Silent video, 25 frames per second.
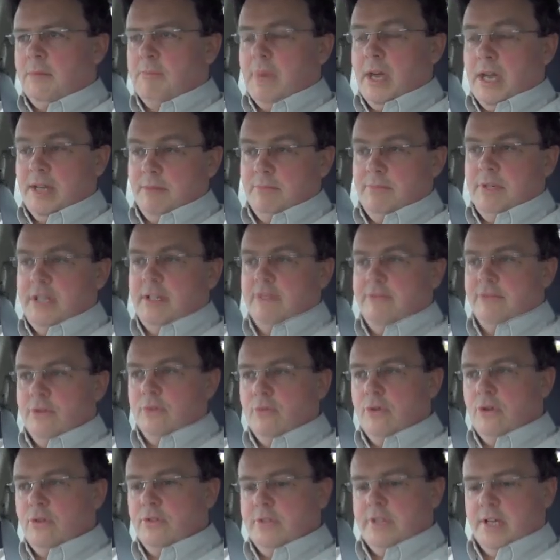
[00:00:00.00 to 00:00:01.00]
Band B for
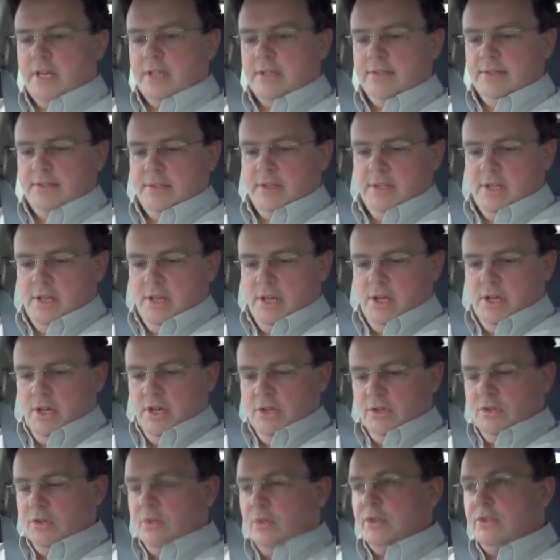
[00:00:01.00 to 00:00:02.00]
road tax,
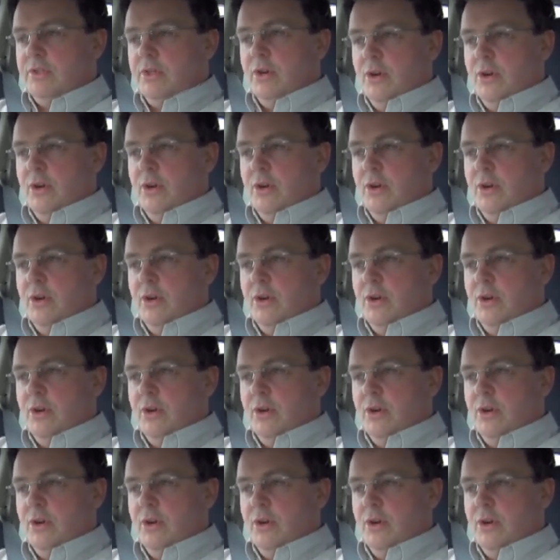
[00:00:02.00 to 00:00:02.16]
so it's